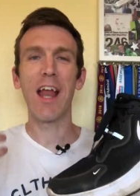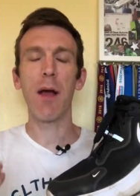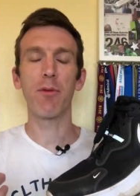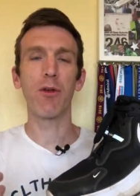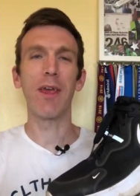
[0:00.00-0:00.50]

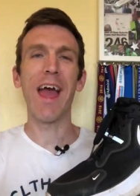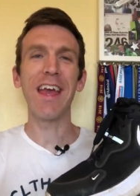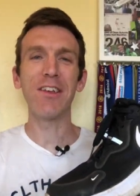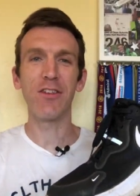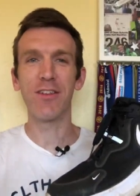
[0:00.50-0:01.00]
absolutely
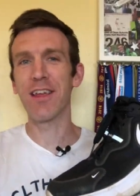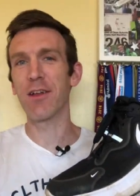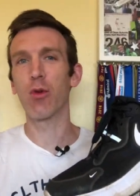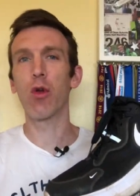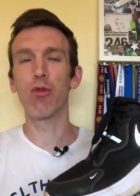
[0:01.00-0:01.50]
ages to
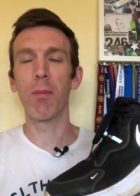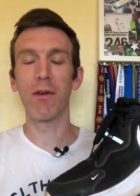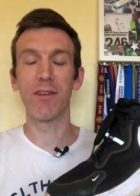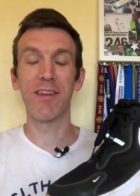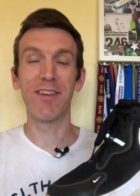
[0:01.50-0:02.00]
get to 100
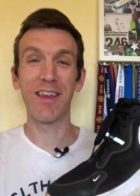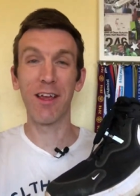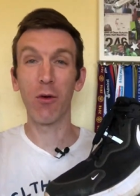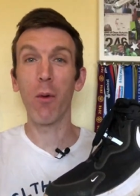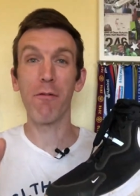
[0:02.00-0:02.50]
miles in this thing,
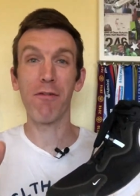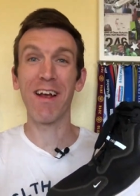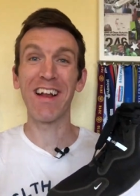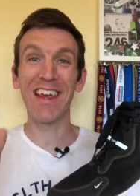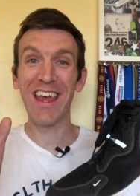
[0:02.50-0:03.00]
and quite
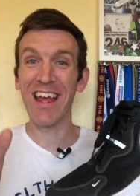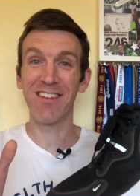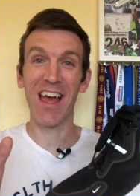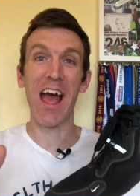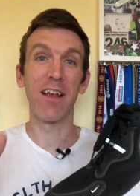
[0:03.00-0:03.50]
frankly it
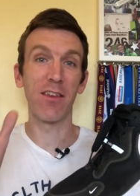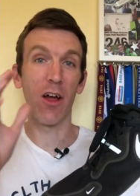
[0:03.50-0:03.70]
has.